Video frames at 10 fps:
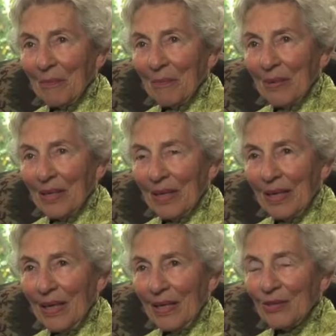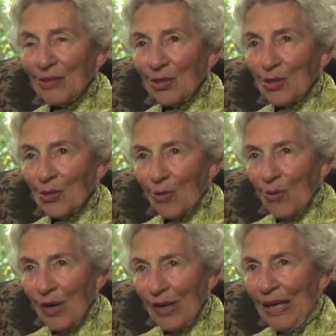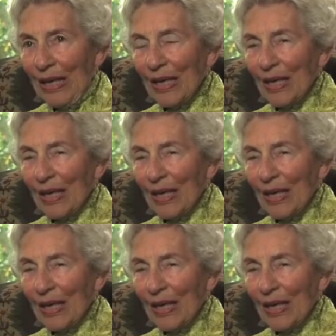them be uh, destroyed.